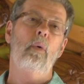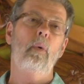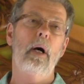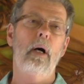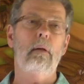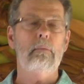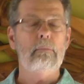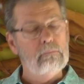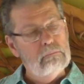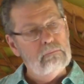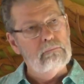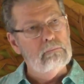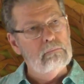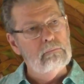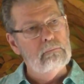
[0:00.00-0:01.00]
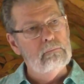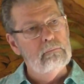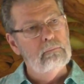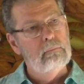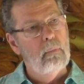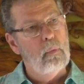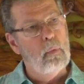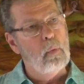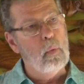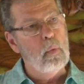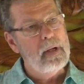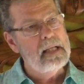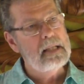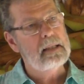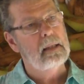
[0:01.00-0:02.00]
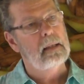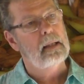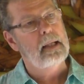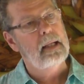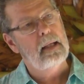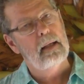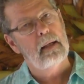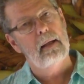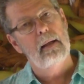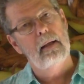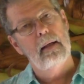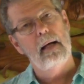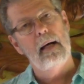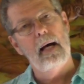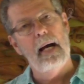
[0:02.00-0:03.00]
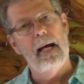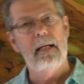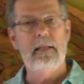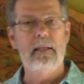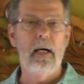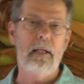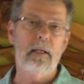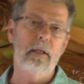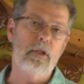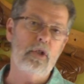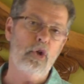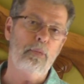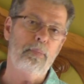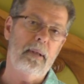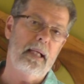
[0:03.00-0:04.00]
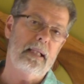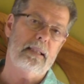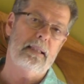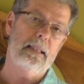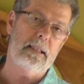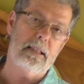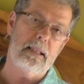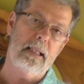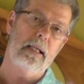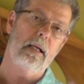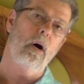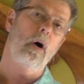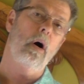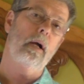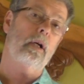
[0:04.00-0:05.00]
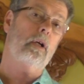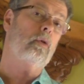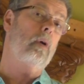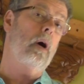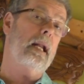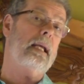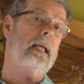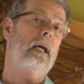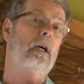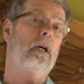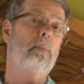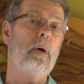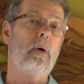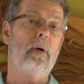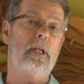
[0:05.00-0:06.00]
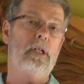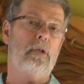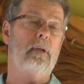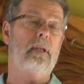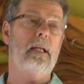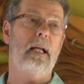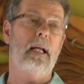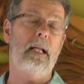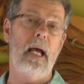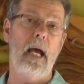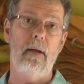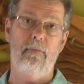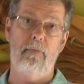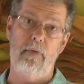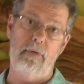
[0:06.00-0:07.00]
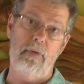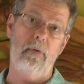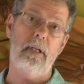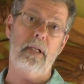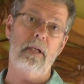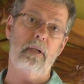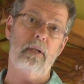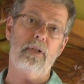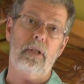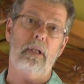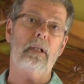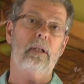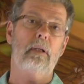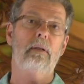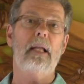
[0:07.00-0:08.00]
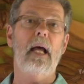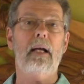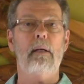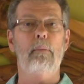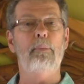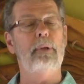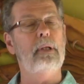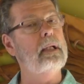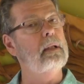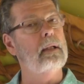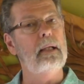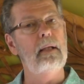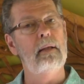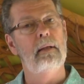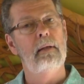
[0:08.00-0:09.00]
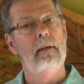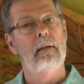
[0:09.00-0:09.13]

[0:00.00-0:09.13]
Well, recently I had done neuroplasticity on a chronic elbow injury that I'd had for 30 years and cleared that completely